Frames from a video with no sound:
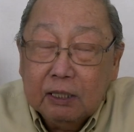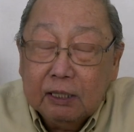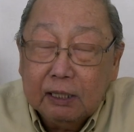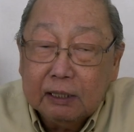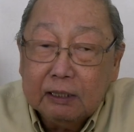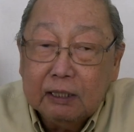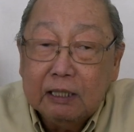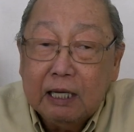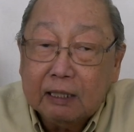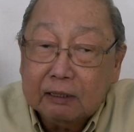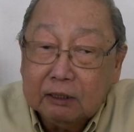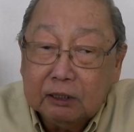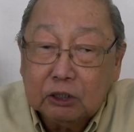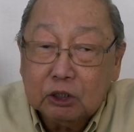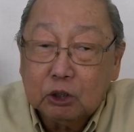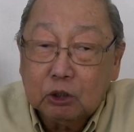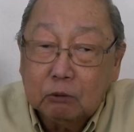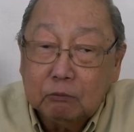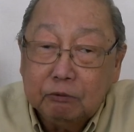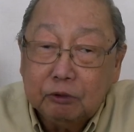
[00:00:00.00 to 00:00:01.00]
had not the
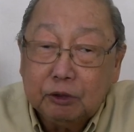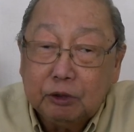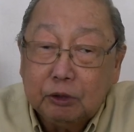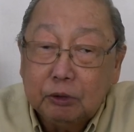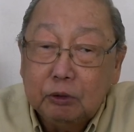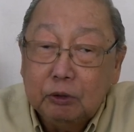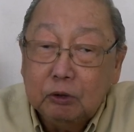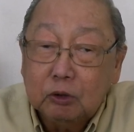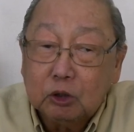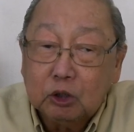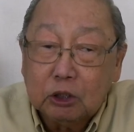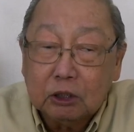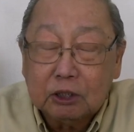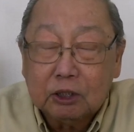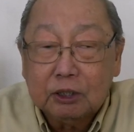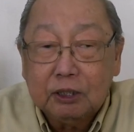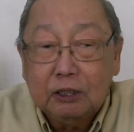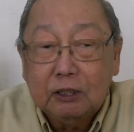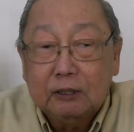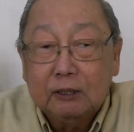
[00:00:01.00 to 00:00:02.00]
Soviet Union
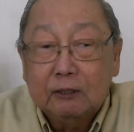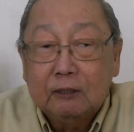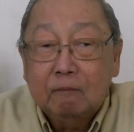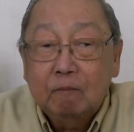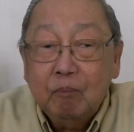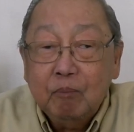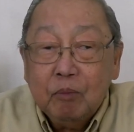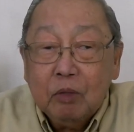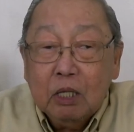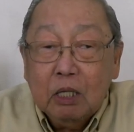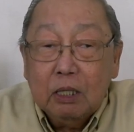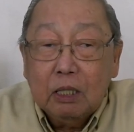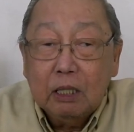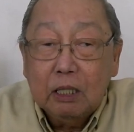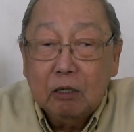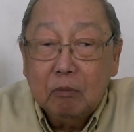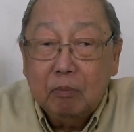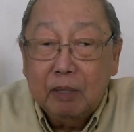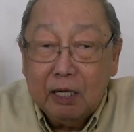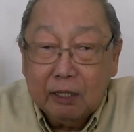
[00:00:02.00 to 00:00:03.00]
succeeded
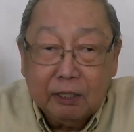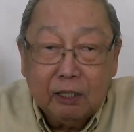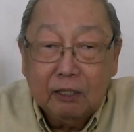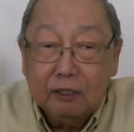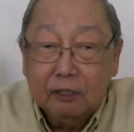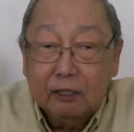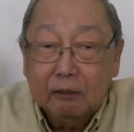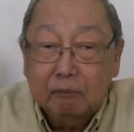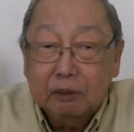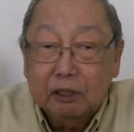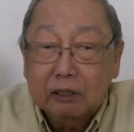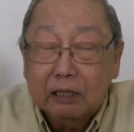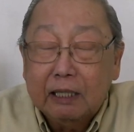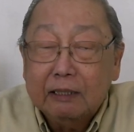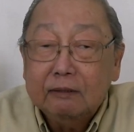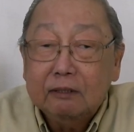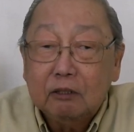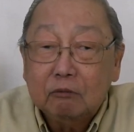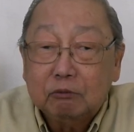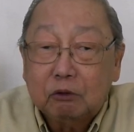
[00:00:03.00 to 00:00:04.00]
in making them in
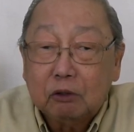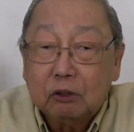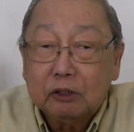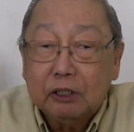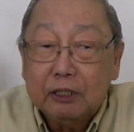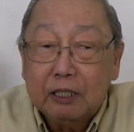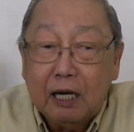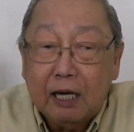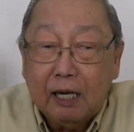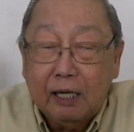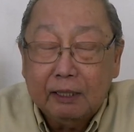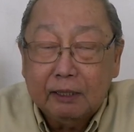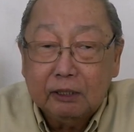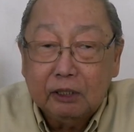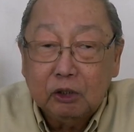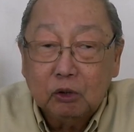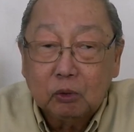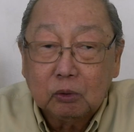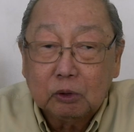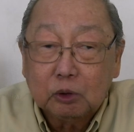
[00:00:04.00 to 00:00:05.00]

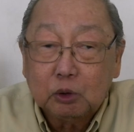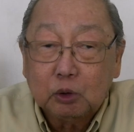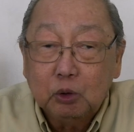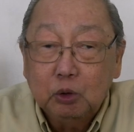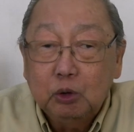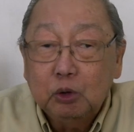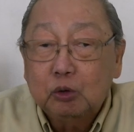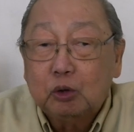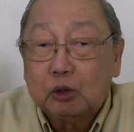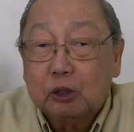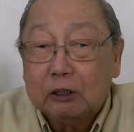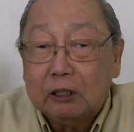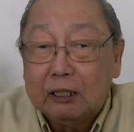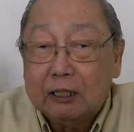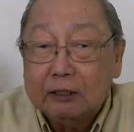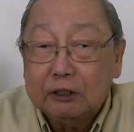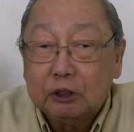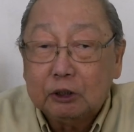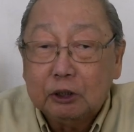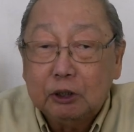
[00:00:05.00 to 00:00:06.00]
1949 in order to
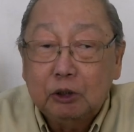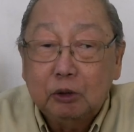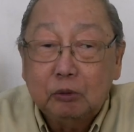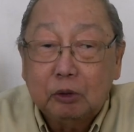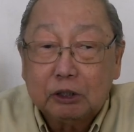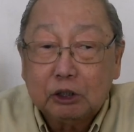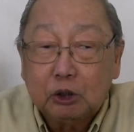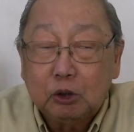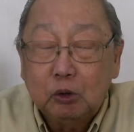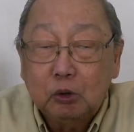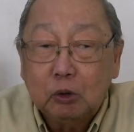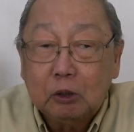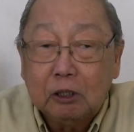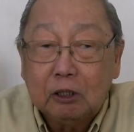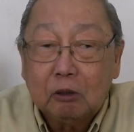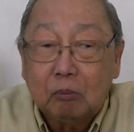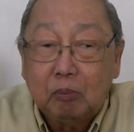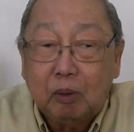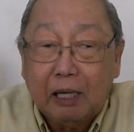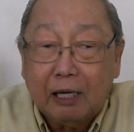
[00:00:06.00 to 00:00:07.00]
neutralize the U.S.
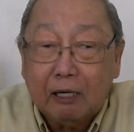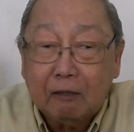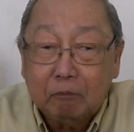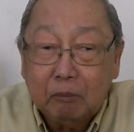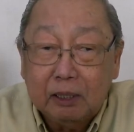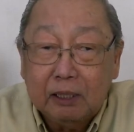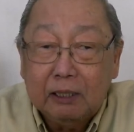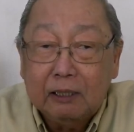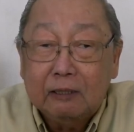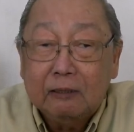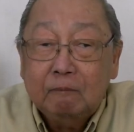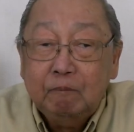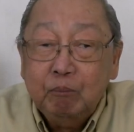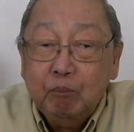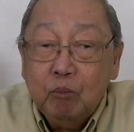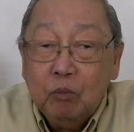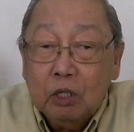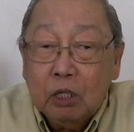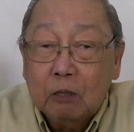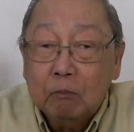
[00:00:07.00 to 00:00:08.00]
nuclear blackmail
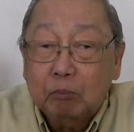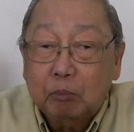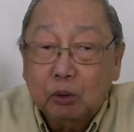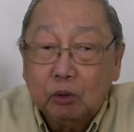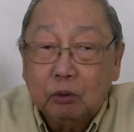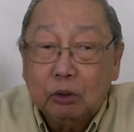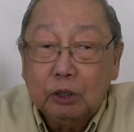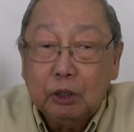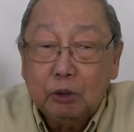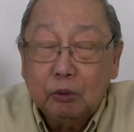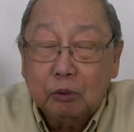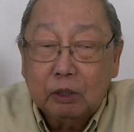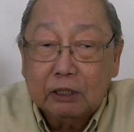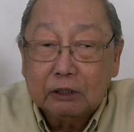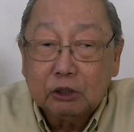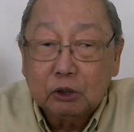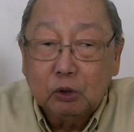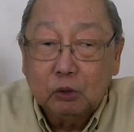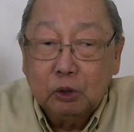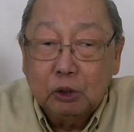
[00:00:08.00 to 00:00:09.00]
and put the
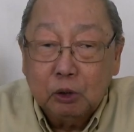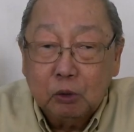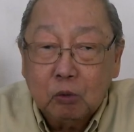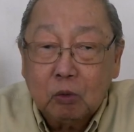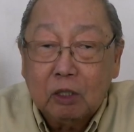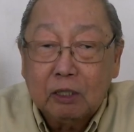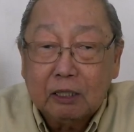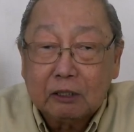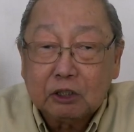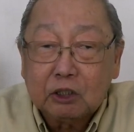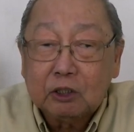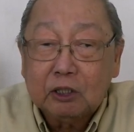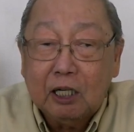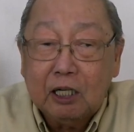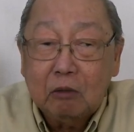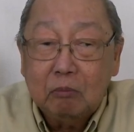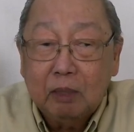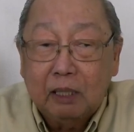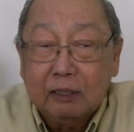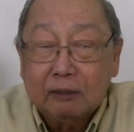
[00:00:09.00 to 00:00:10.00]
U.S. on a nuclear
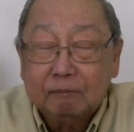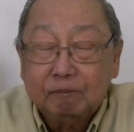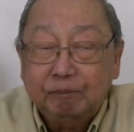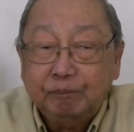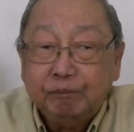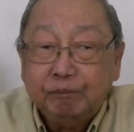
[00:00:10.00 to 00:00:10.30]
stalemate.